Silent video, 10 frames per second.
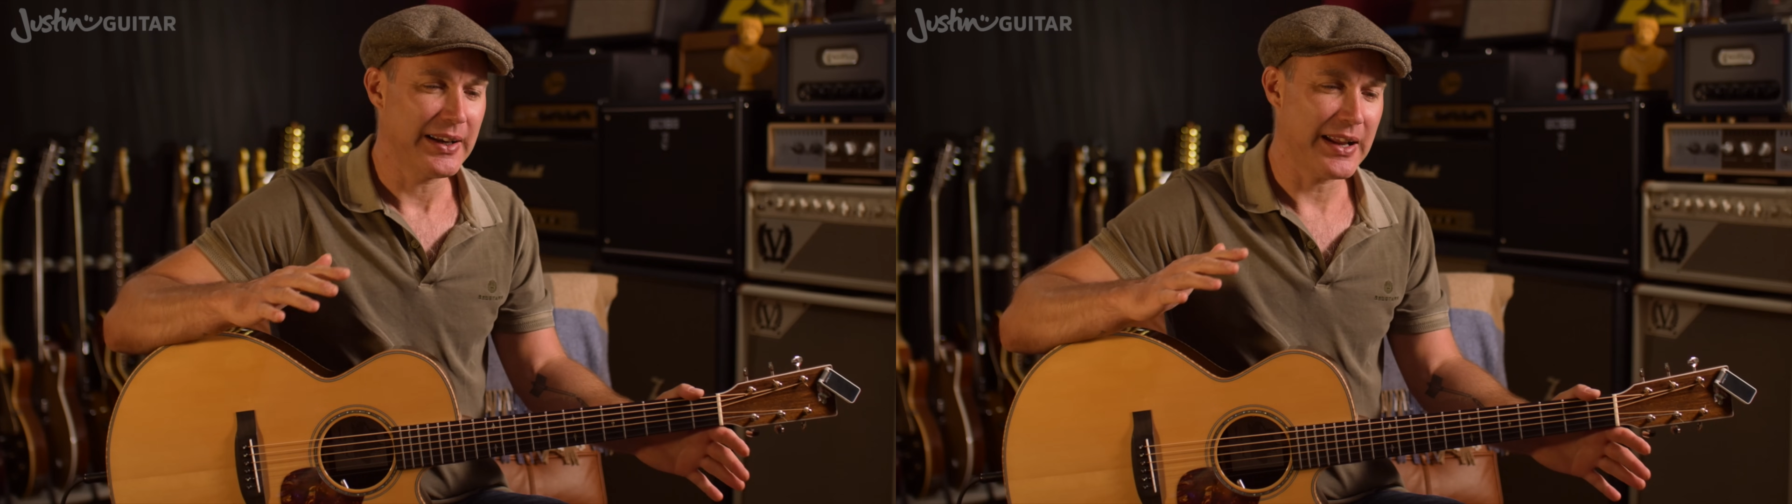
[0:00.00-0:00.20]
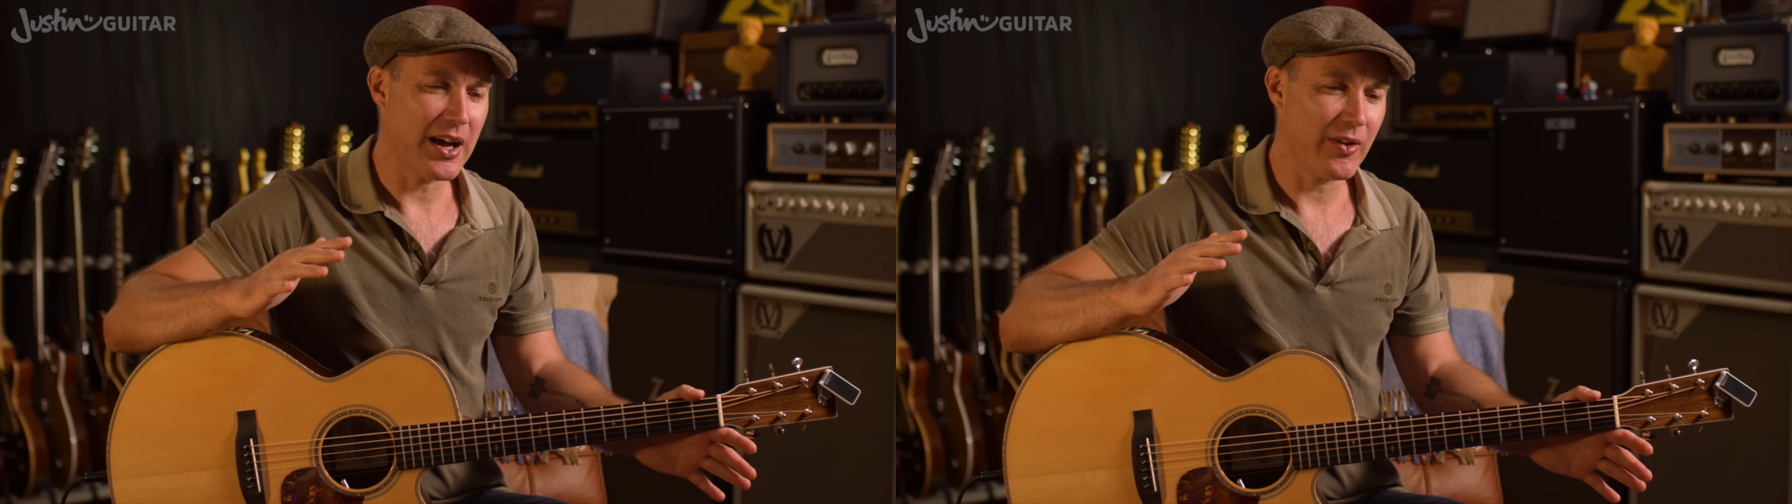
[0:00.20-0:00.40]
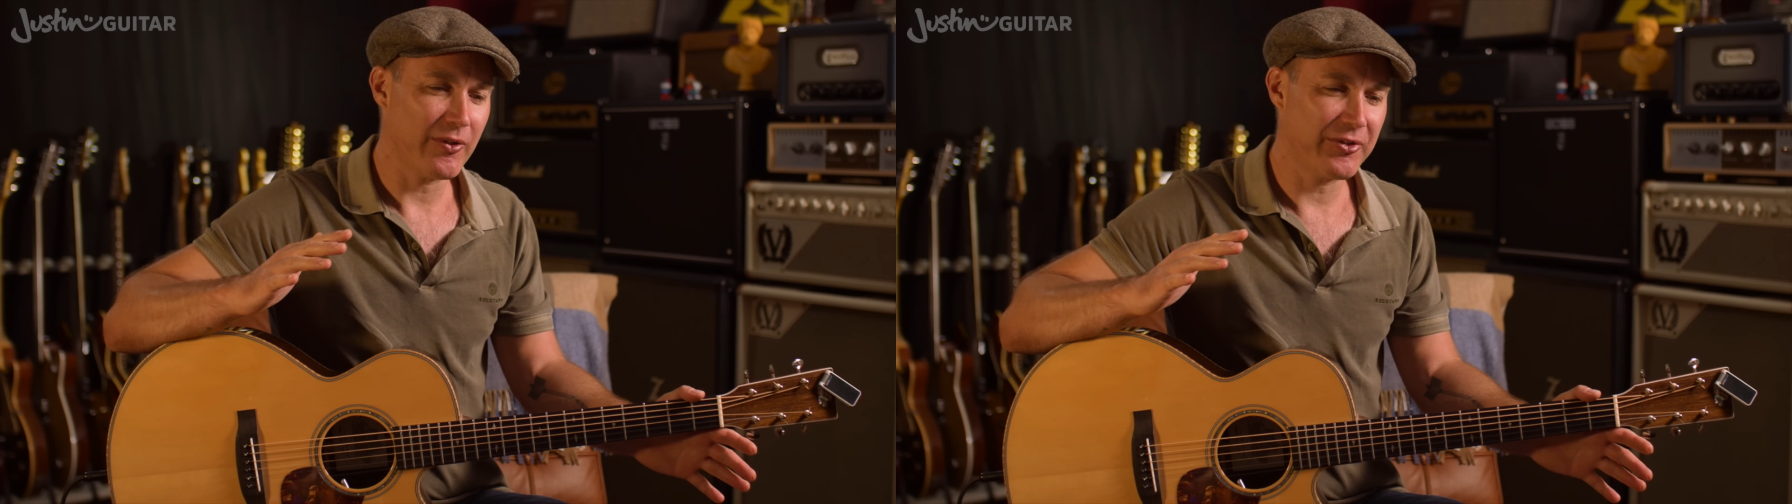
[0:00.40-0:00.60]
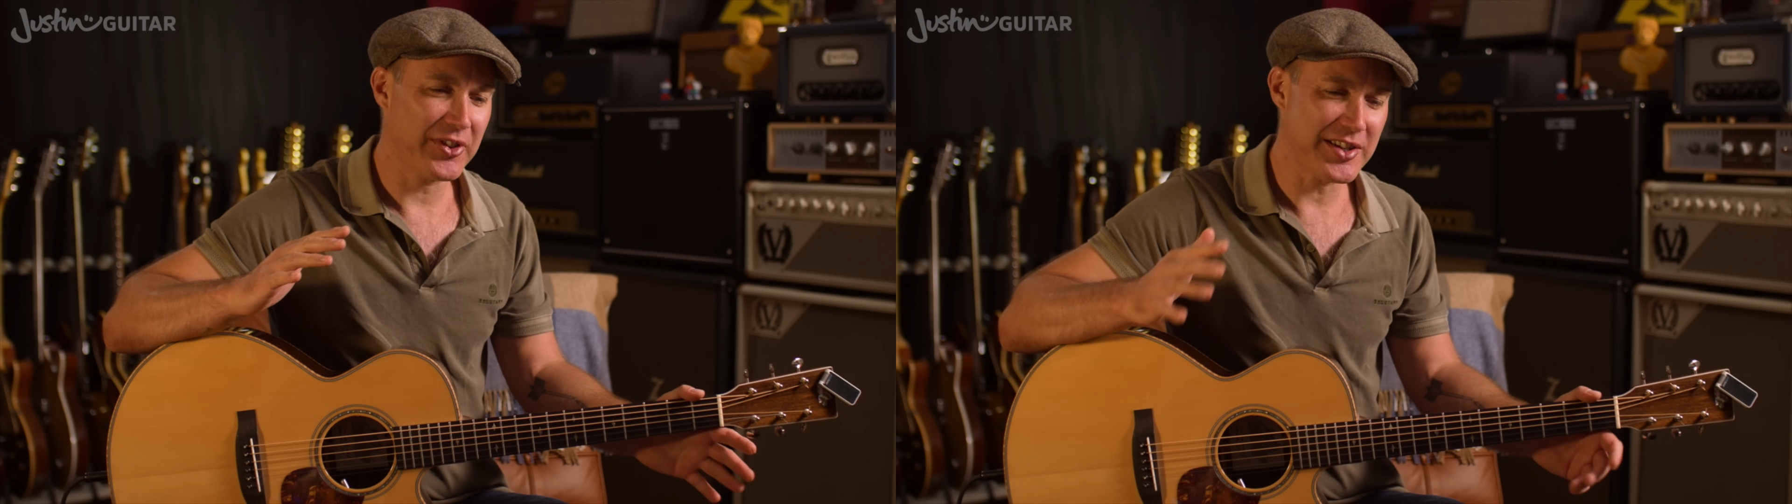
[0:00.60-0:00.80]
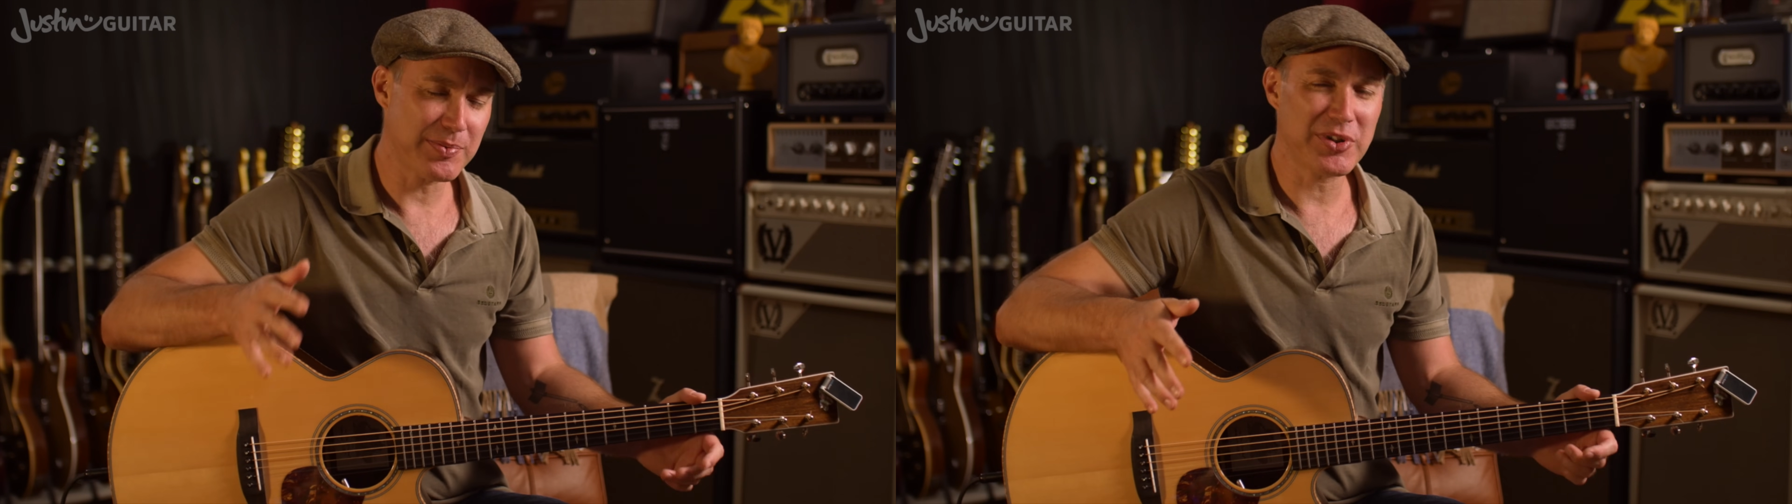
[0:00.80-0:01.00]
Now, for
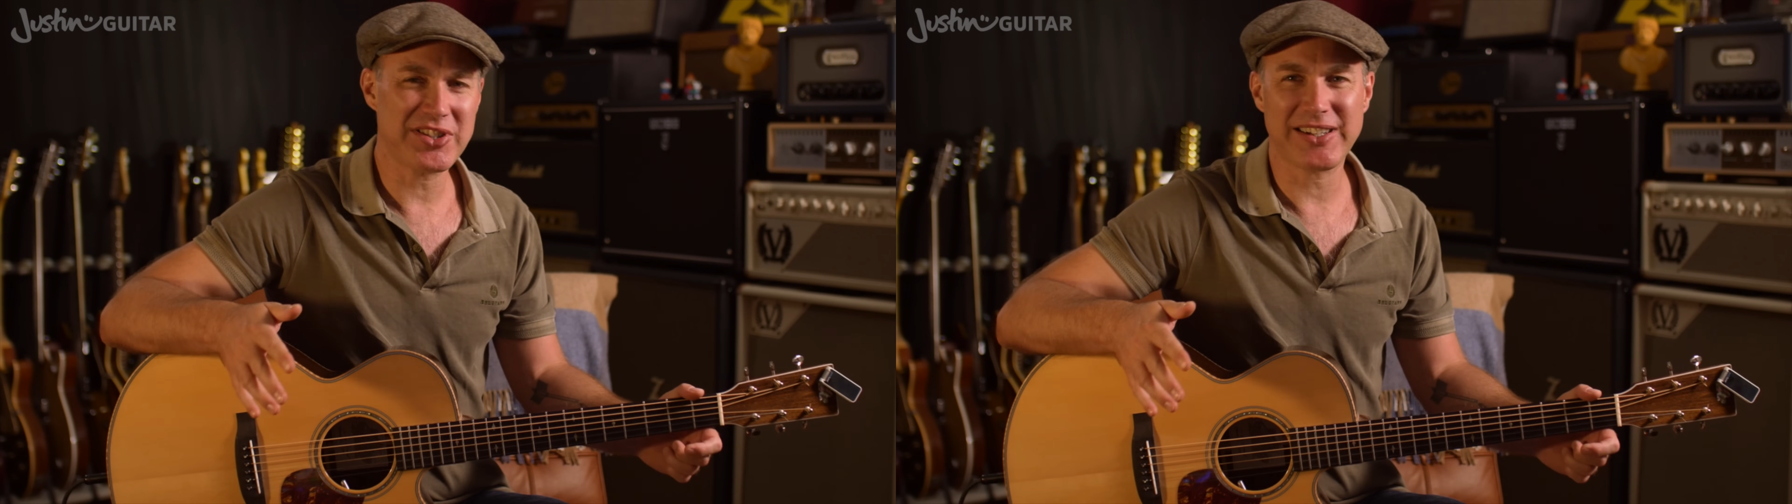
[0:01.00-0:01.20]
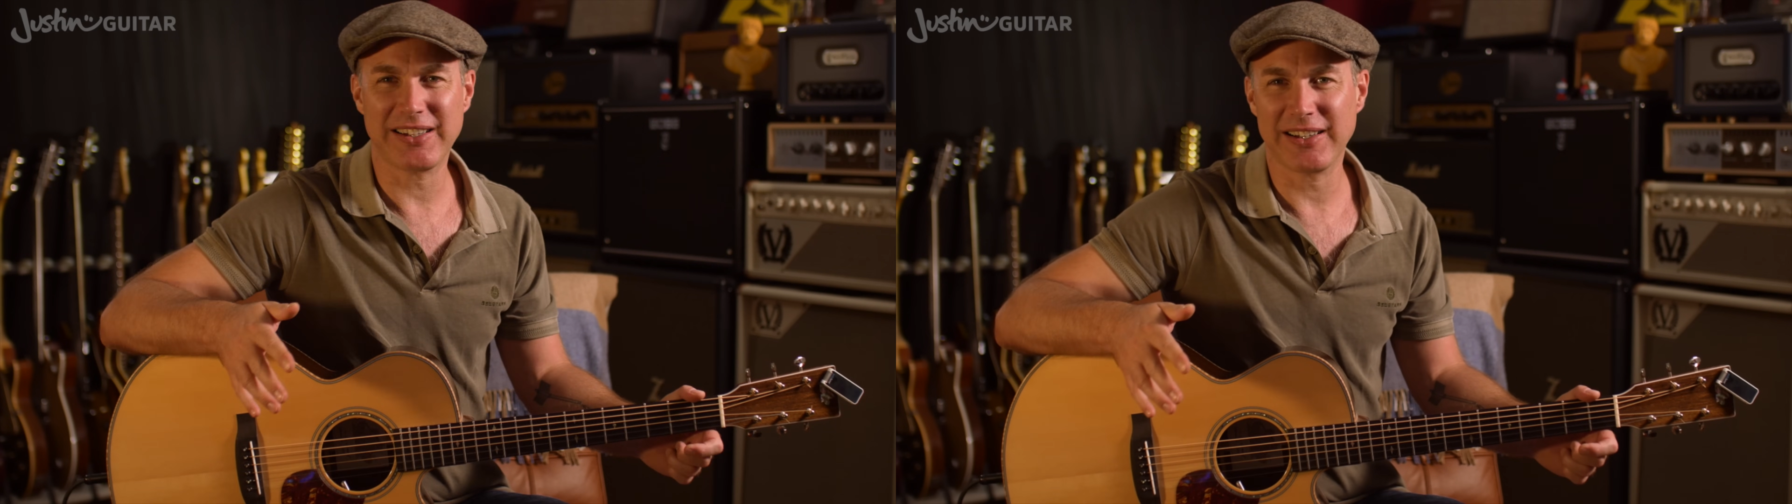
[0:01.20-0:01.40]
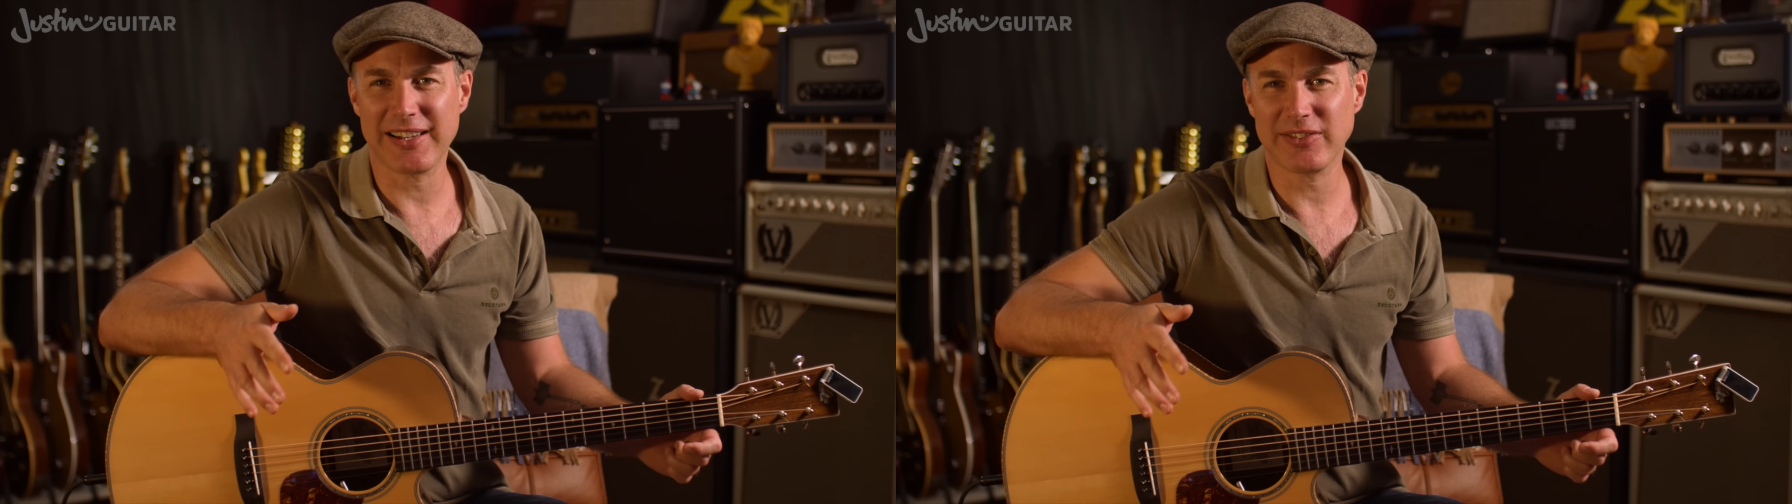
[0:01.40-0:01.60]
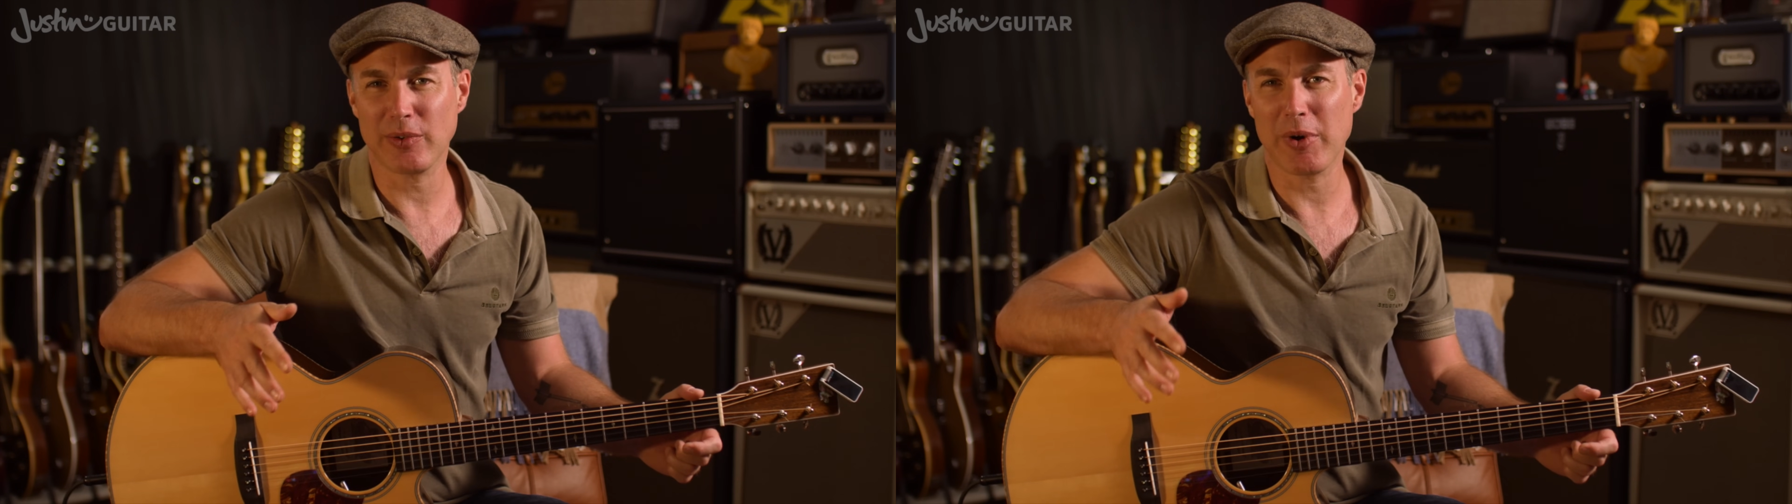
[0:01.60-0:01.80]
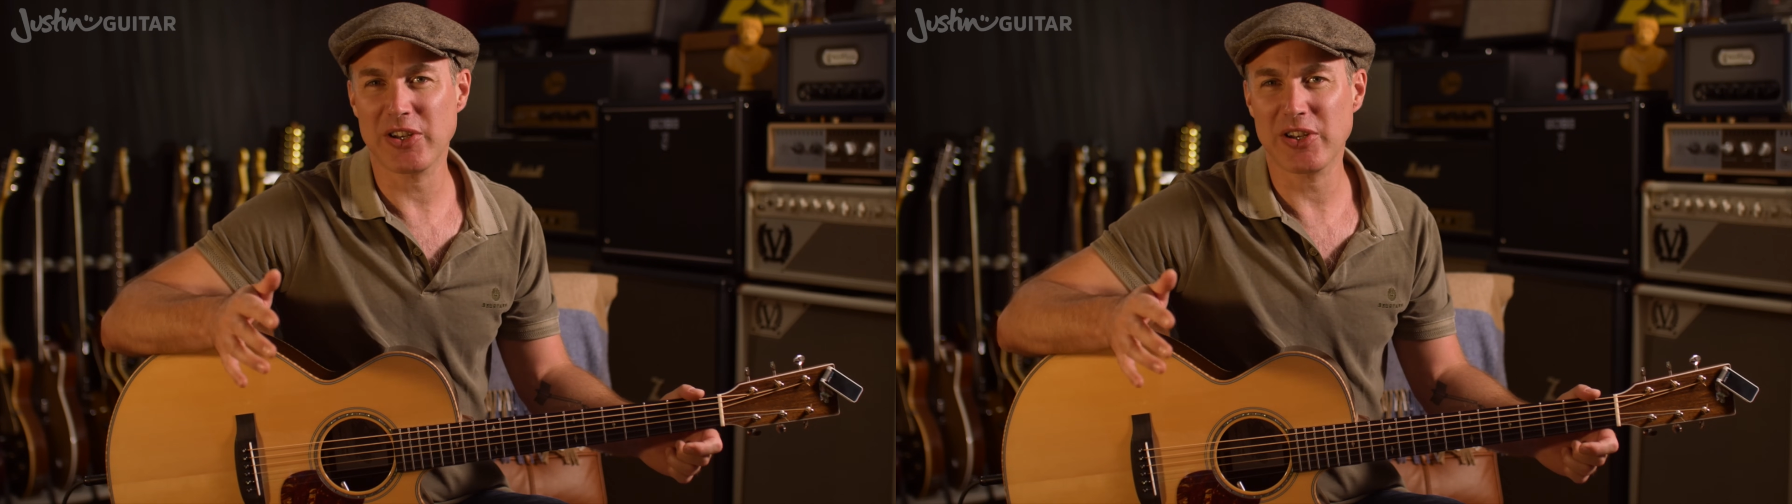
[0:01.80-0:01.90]
this particular lesson,